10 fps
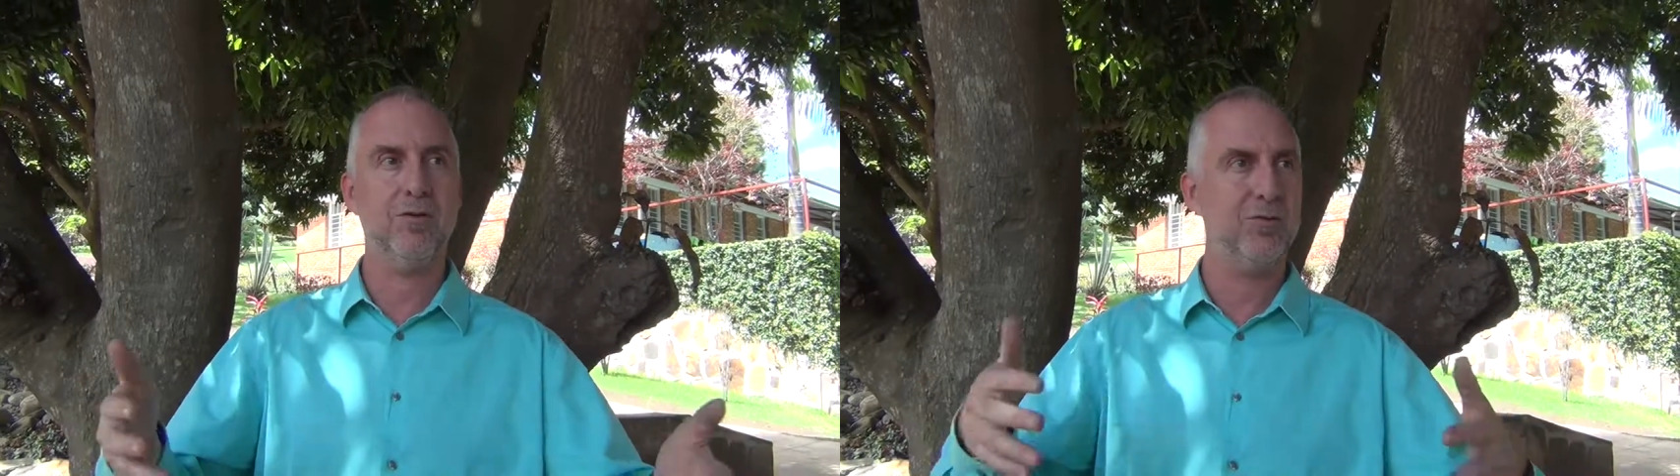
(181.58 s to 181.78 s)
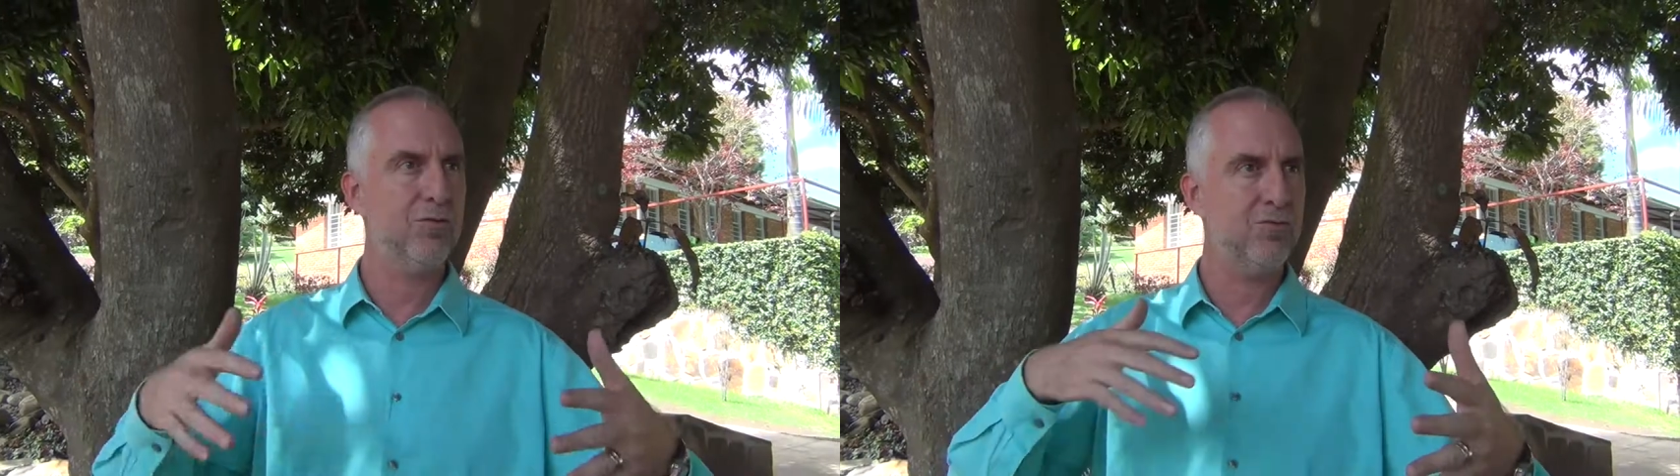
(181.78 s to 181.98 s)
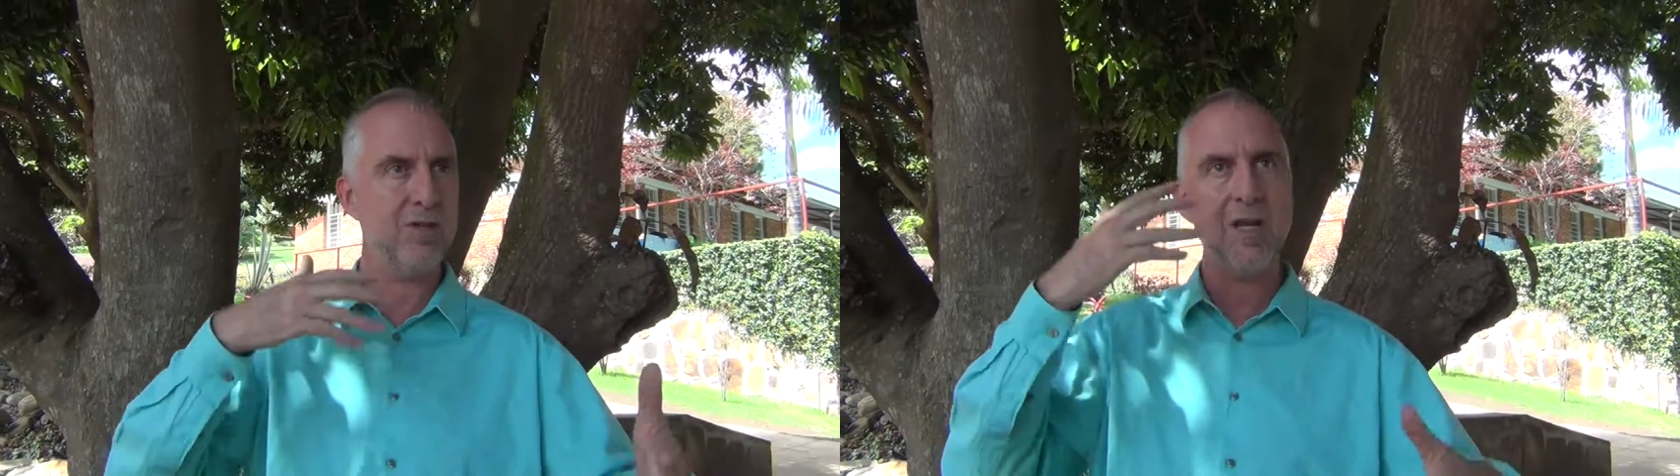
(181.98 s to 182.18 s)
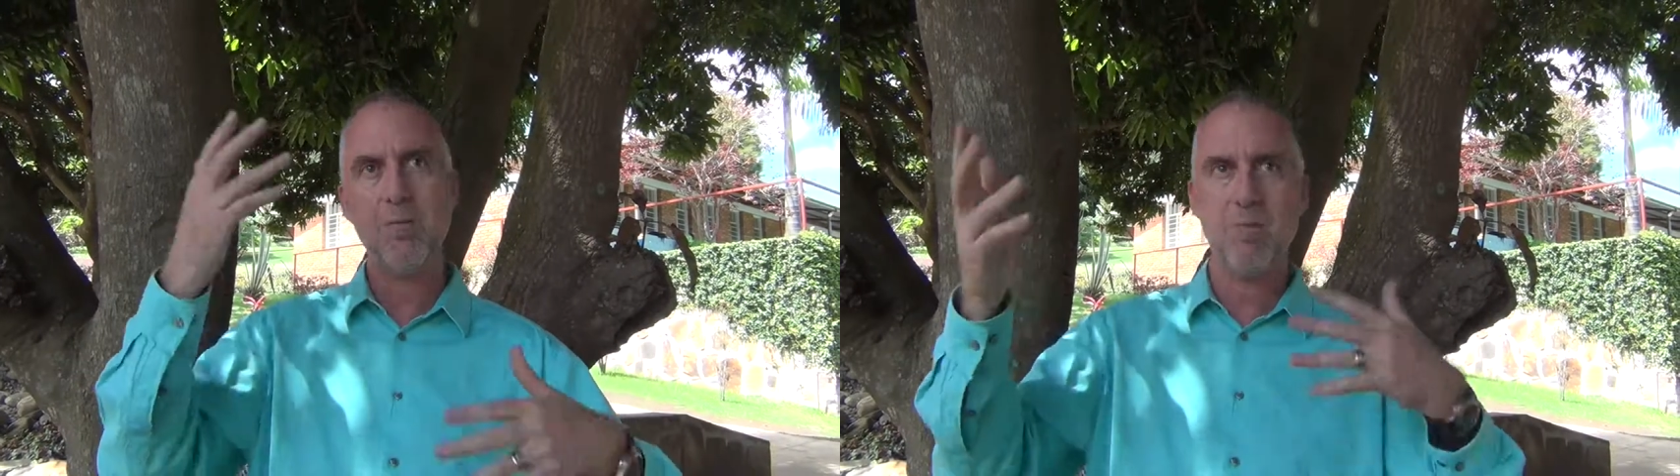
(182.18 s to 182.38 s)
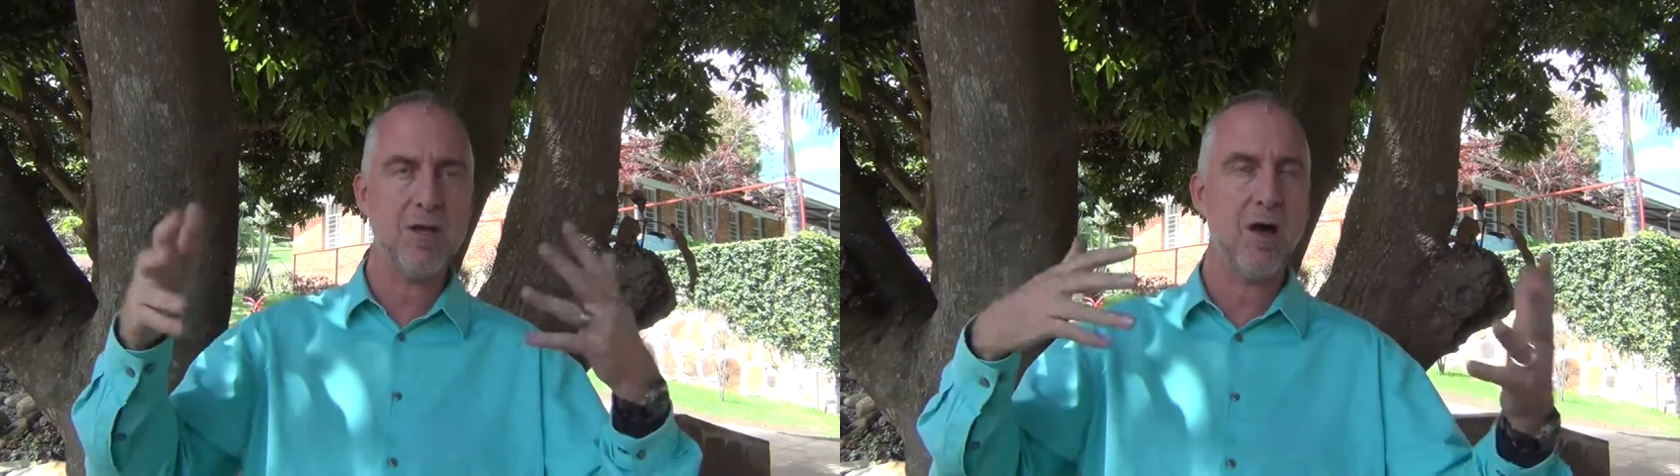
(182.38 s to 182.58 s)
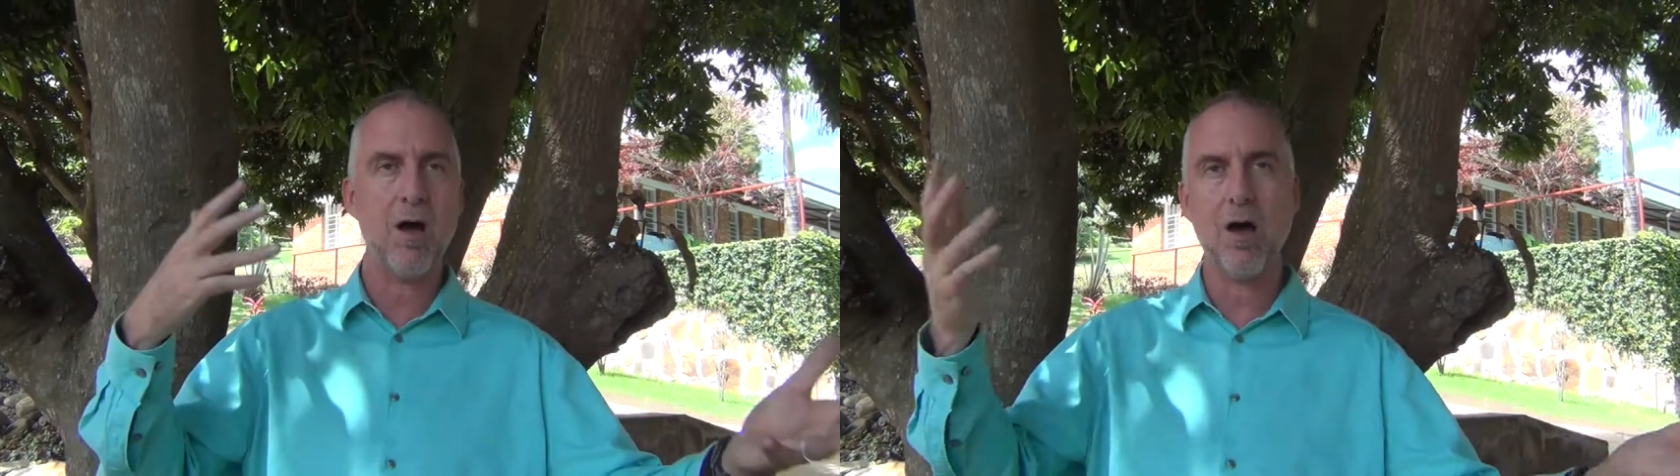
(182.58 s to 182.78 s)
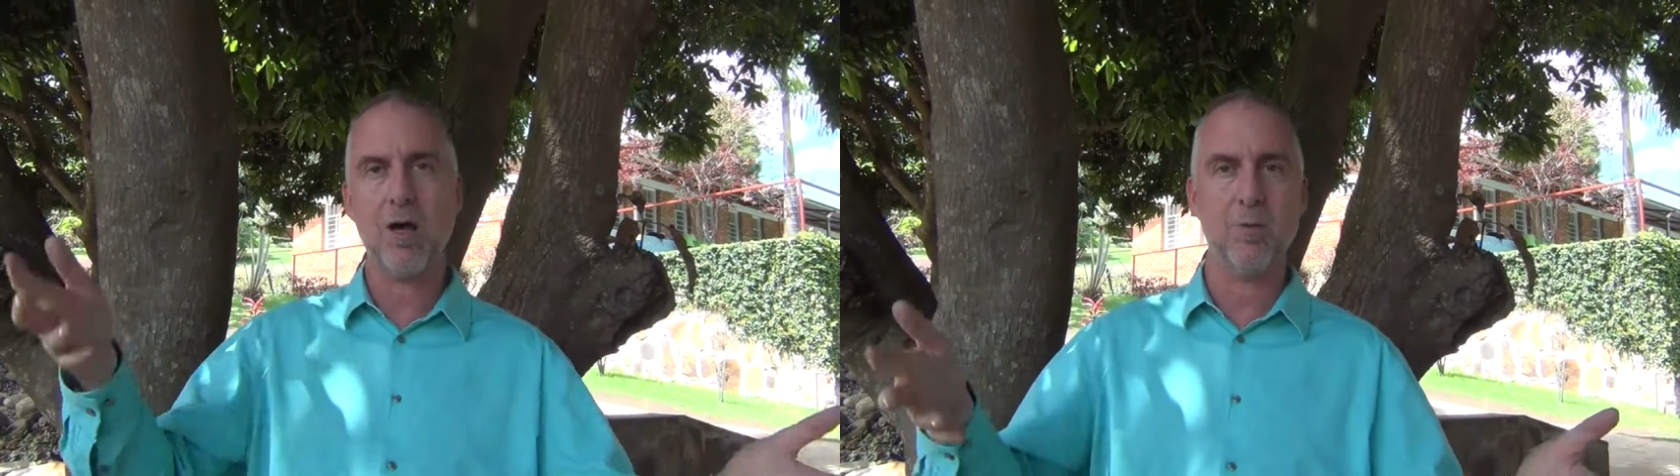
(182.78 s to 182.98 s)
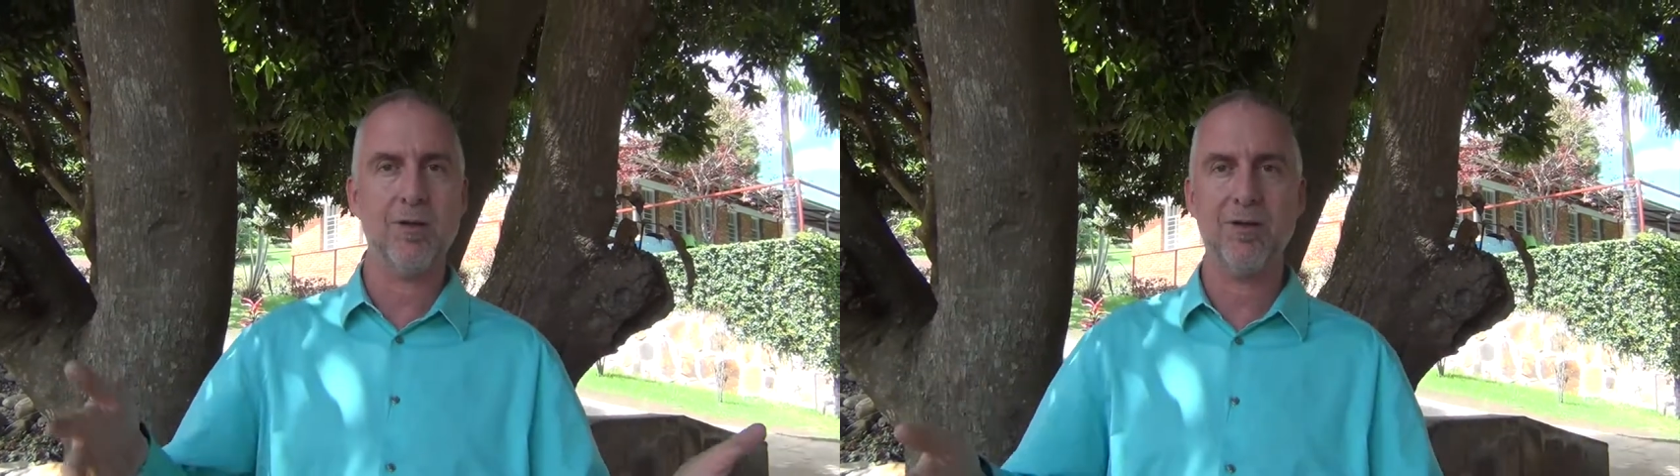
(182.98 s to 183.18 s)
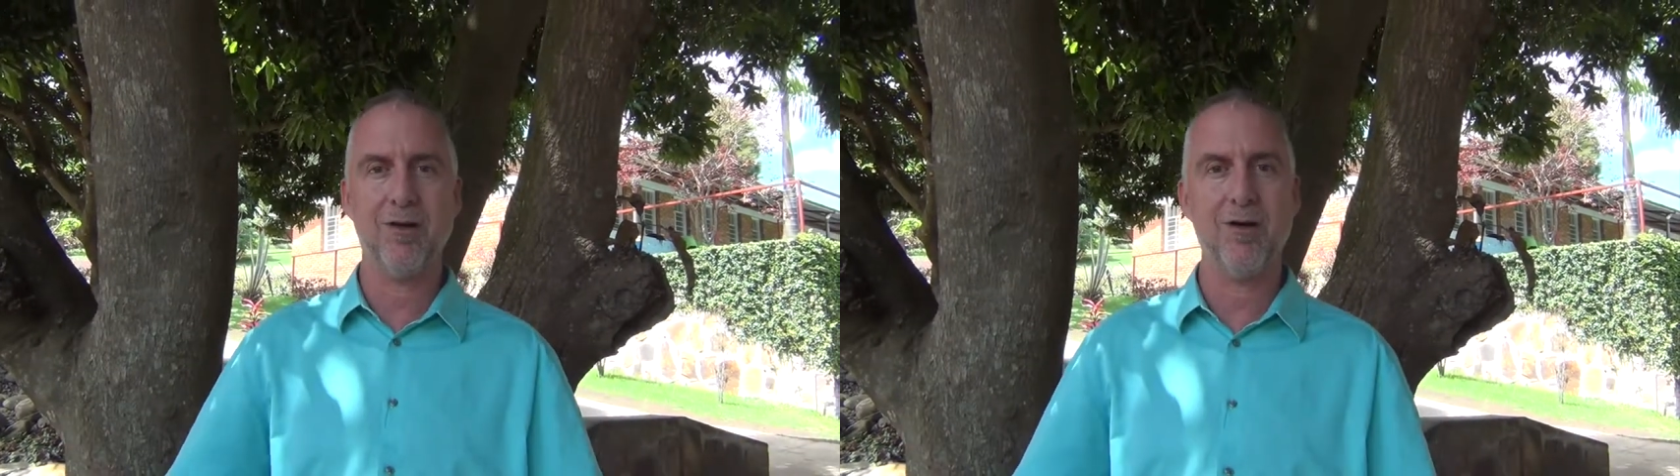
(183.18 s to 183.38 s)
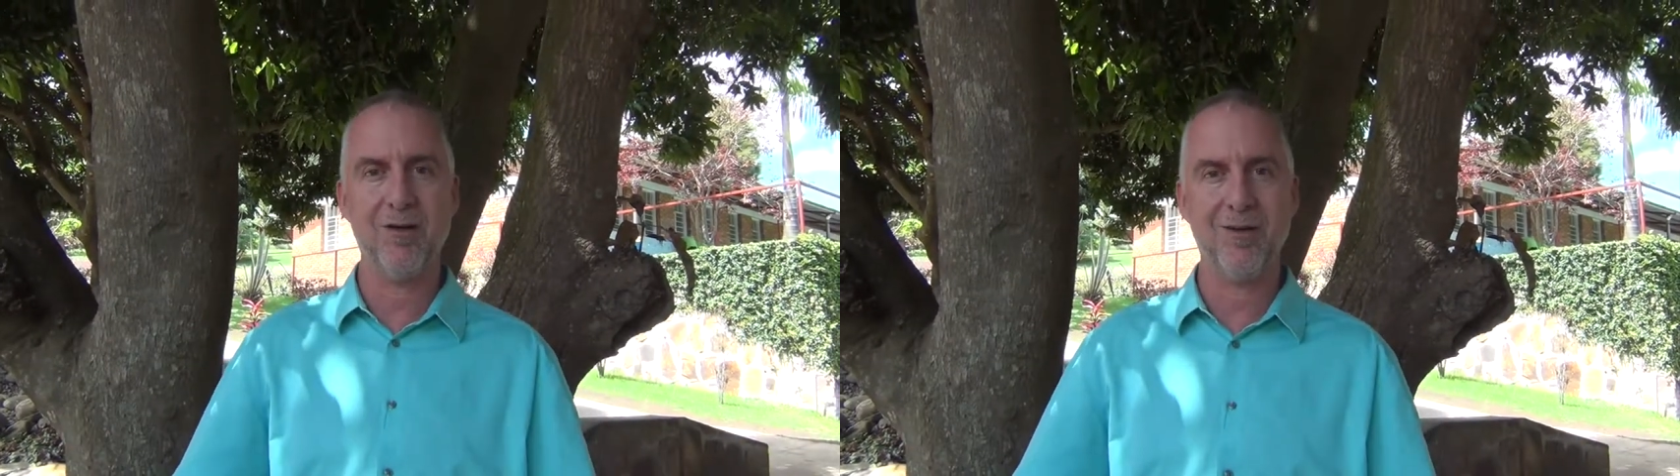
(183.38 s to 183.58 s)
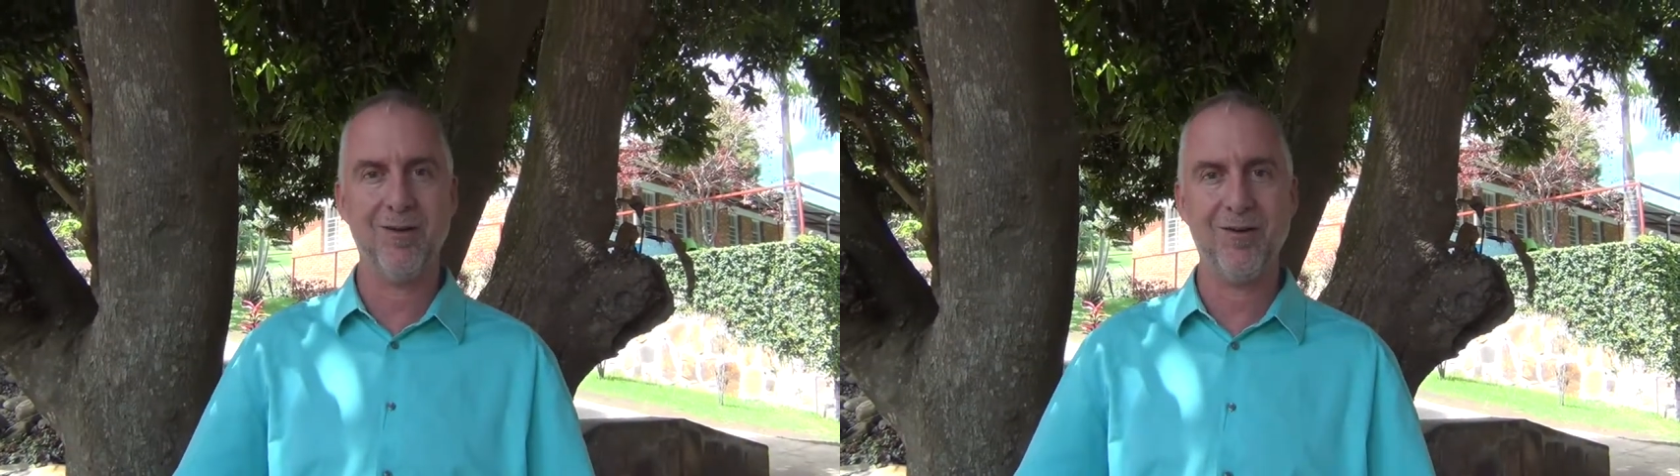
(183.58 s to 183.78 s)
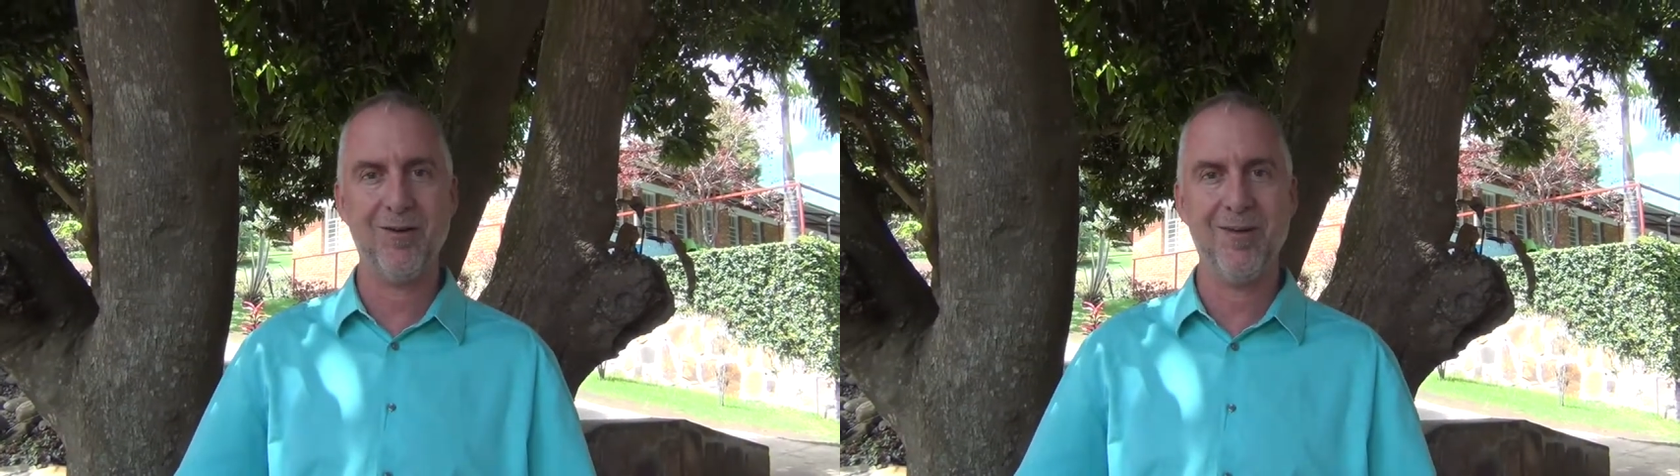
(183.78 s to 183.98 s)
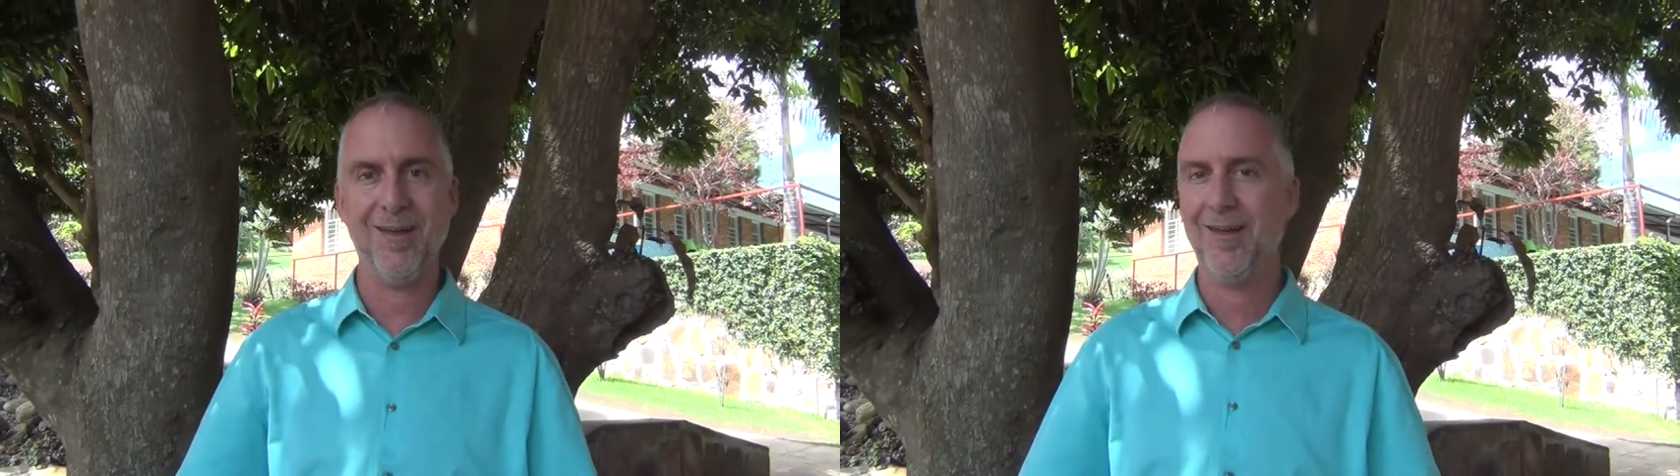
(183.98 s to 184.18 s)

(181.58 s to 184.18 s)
to dream beyond what they already know.